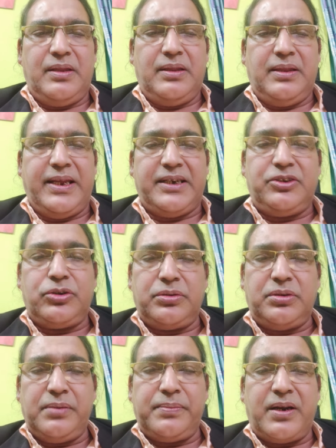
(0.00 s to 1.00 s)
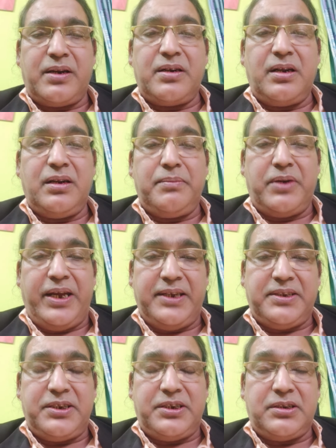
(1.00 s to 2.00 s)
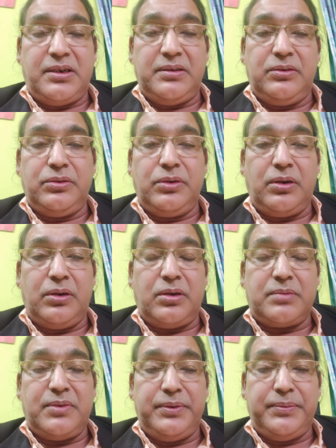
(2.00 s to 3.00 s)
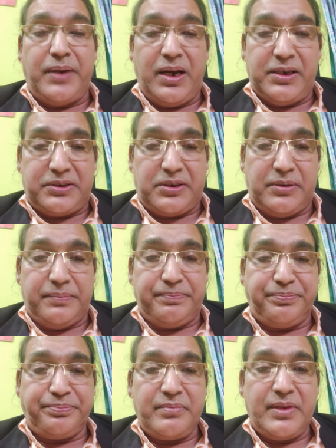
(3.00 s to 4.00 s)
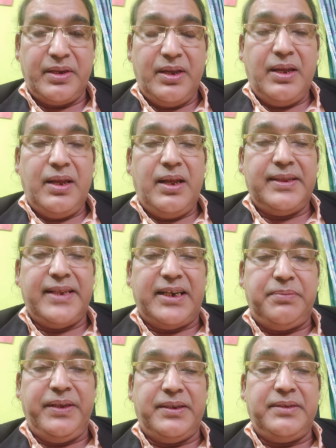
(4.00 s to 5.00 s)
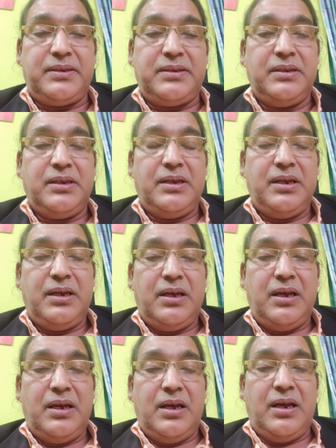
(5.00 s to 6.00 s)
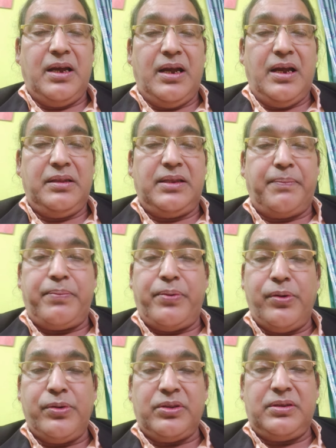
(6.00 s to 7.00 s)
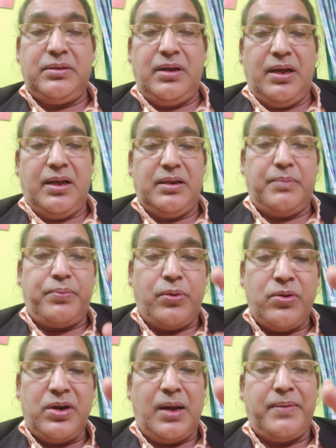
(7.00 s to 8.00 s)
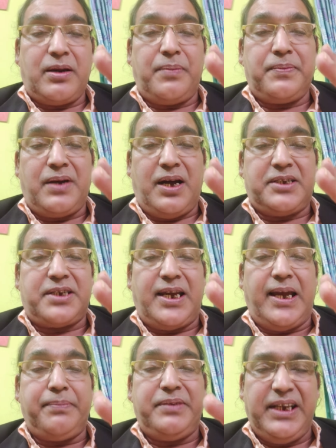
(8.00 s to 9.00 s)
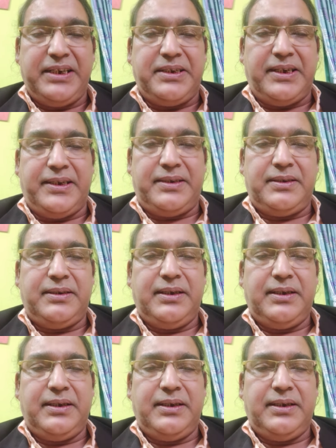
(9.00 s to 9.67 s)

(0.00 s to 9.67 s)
that chaturvarnam maya sistam guna karma vibhagasa that means uh, the fourth uh, four number of caste I have created